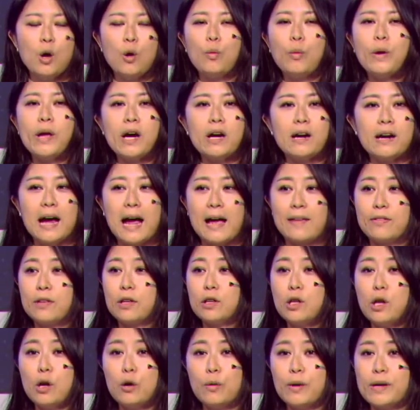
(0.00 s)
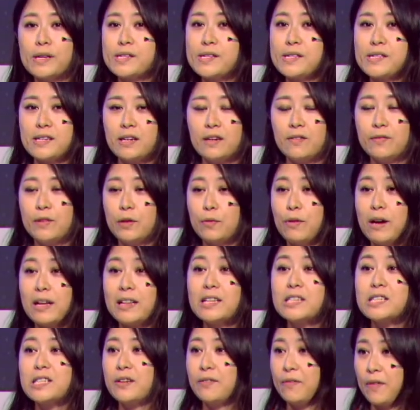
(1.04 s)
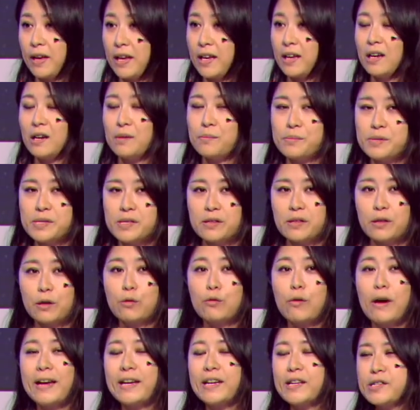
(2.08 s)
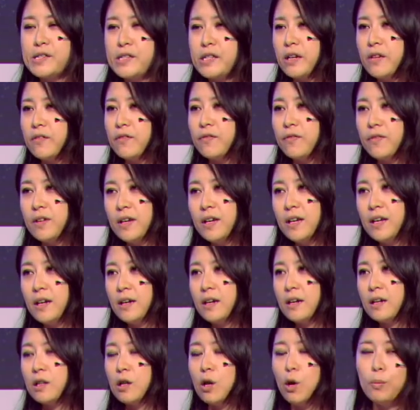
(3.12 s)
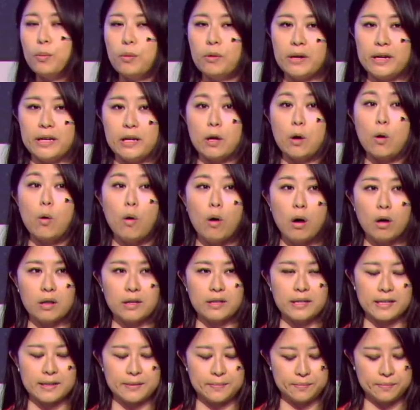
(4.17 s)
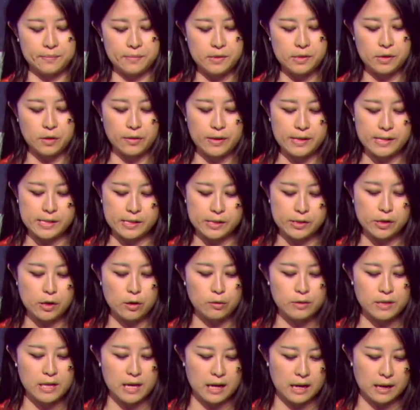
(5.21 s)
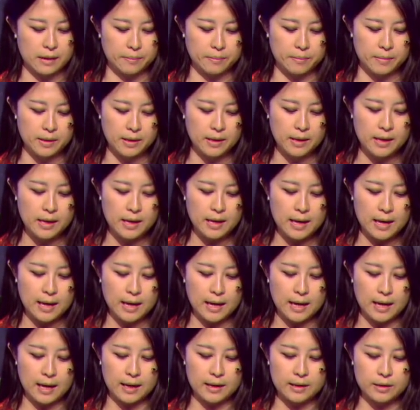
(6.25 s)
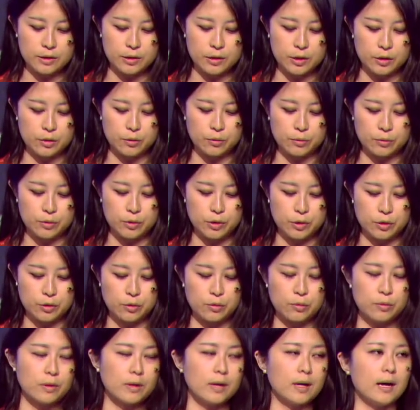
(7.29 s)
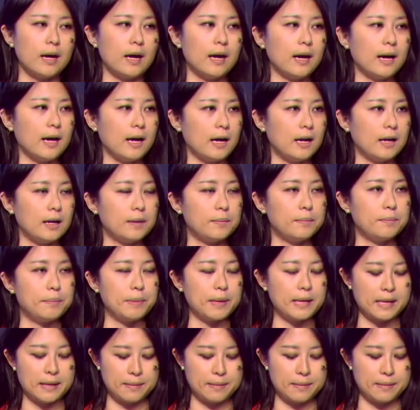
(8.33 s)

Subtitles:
we are at the lowest of the relative incomes, the greatest of global inequality. So this is no time to be